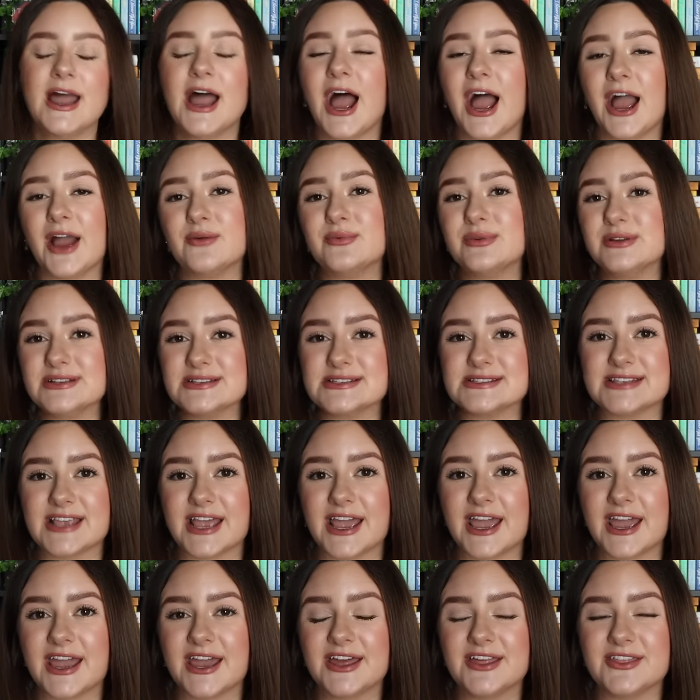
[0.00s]
I will
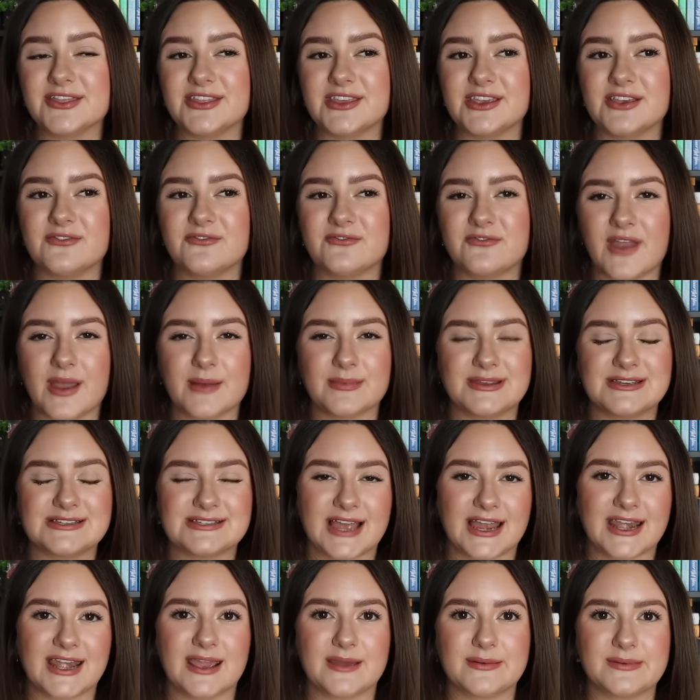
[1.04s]
say the family
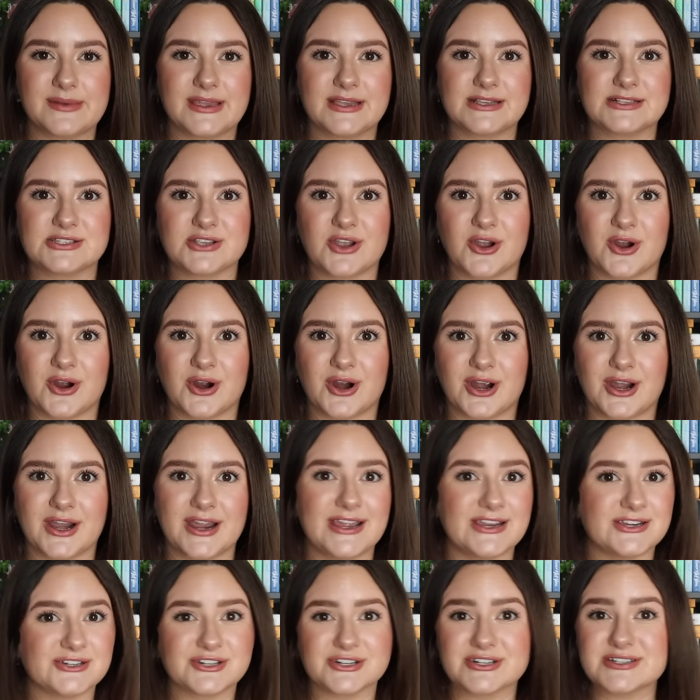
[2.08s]
dynamics are
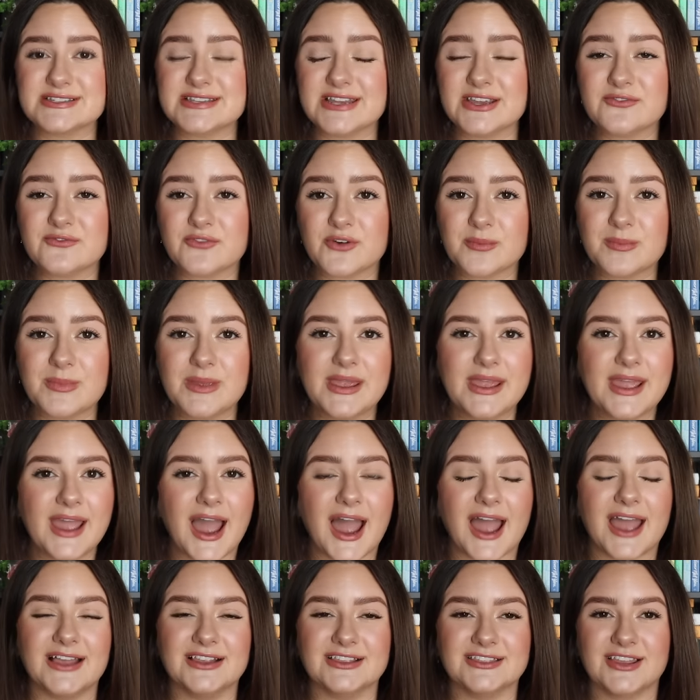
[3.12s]
interesting for me.
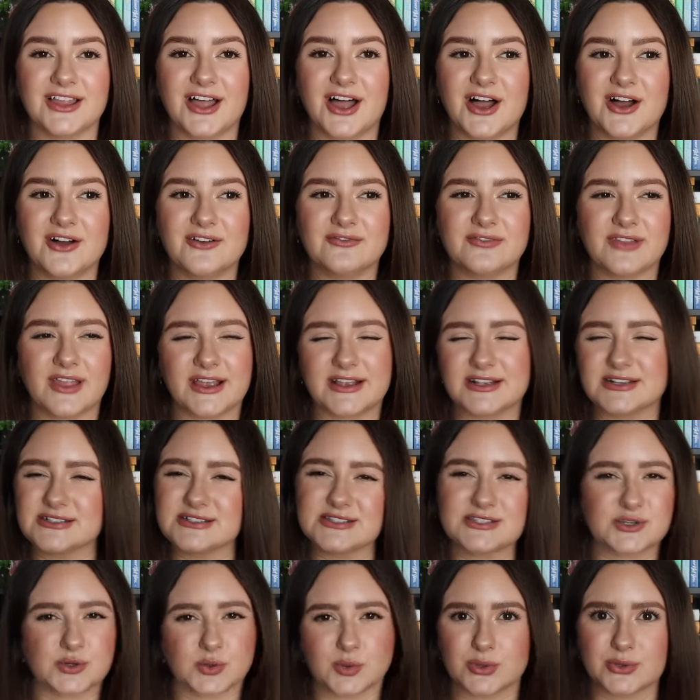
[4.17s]
I love like
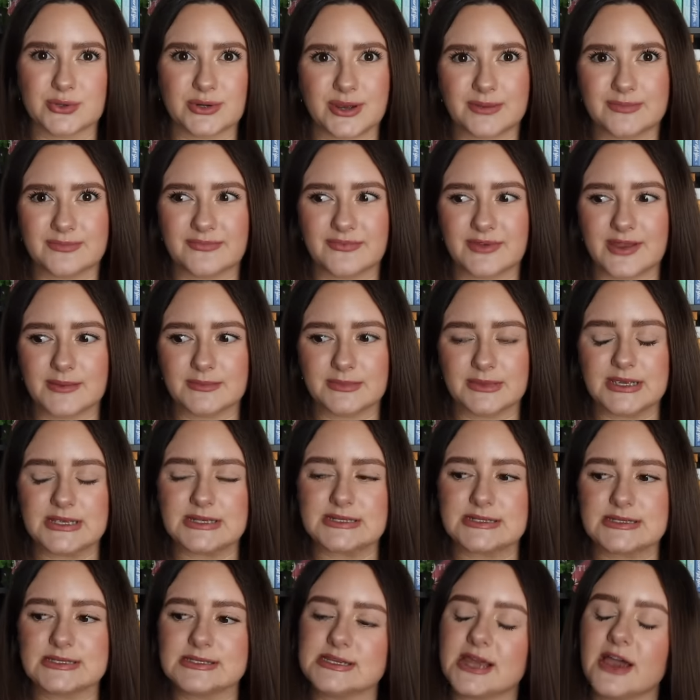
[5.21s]
screwed up family
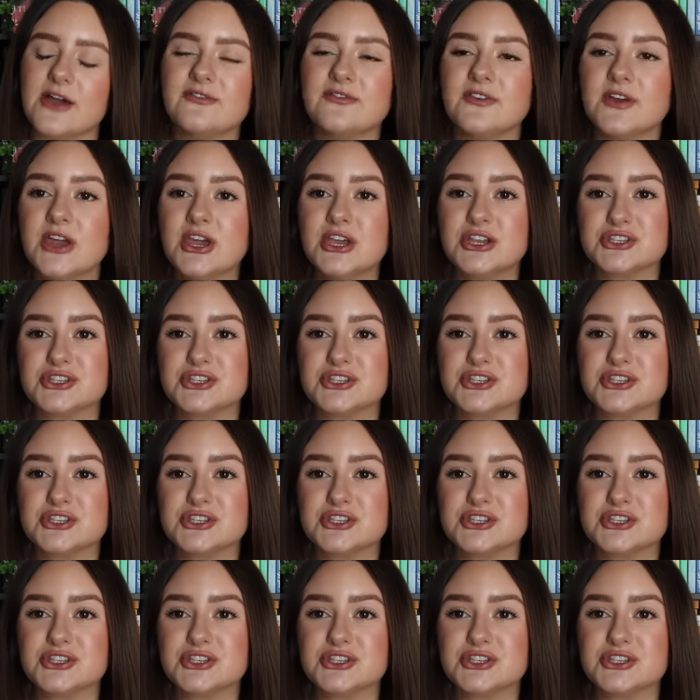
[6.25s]
stuff.